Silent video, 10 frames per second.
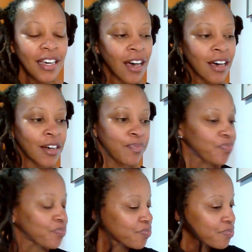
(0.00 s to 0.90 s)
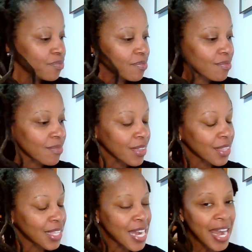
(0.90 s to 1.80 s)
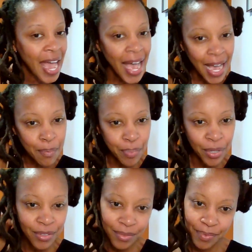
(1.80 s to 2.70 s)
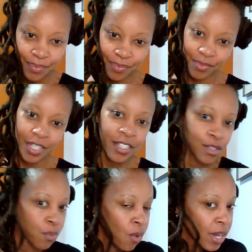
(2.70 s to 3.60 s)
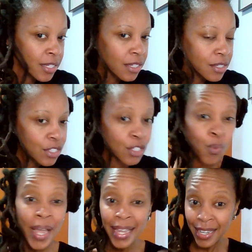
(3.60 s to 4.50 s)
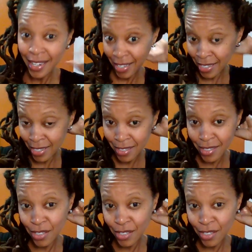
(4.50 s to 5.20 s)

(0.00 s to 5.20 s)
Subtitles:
um, nap is what suede is.